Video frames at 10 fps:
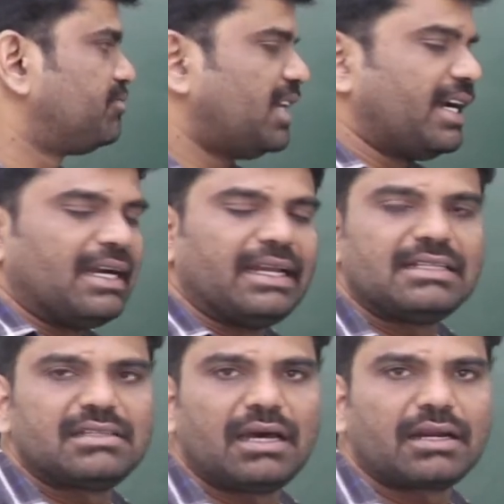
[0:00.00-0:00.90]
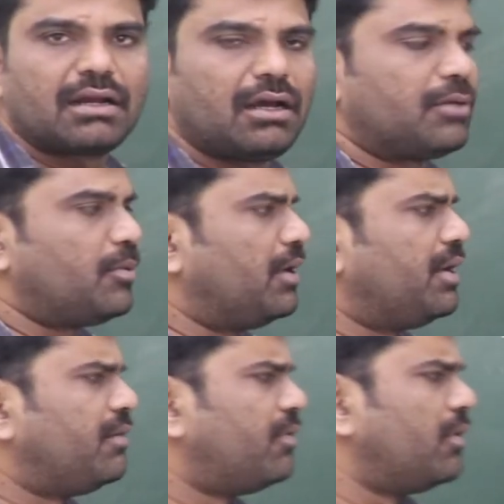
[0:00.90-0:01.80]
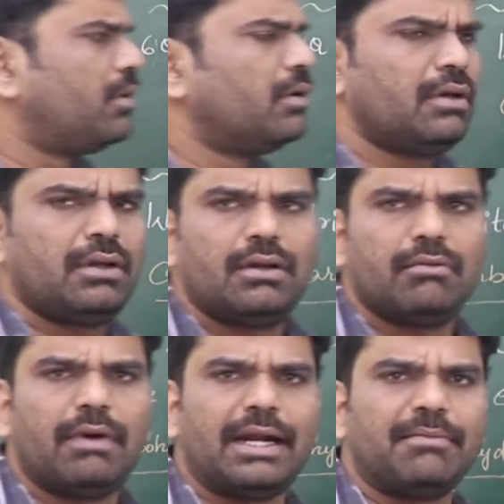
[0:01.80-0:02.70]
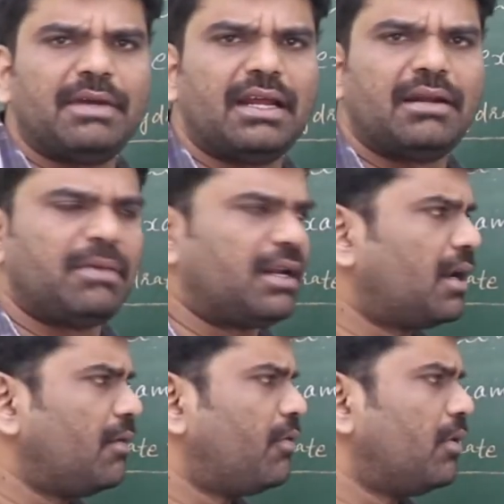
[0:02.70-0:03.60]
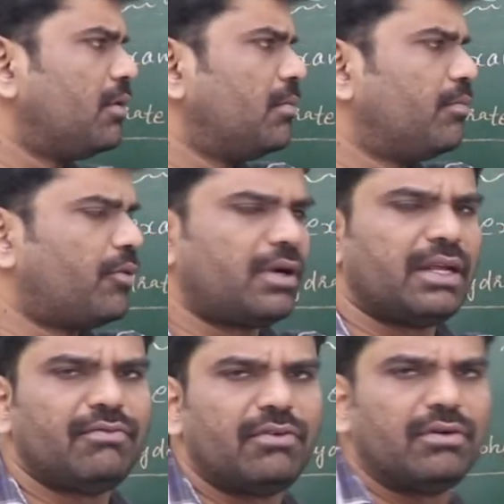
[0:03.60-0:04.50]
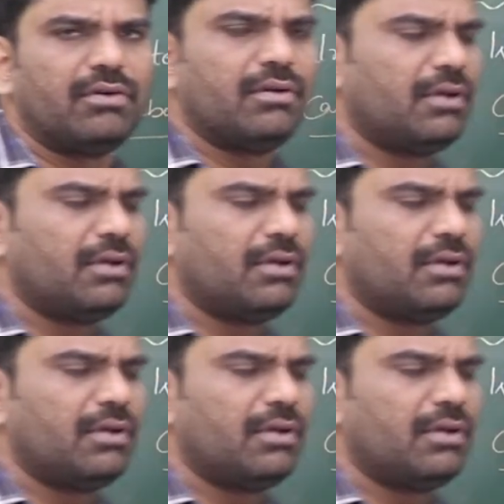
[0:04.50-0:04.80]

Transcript: The headings are carbohydrate food, vitamin and mineral food, protein food.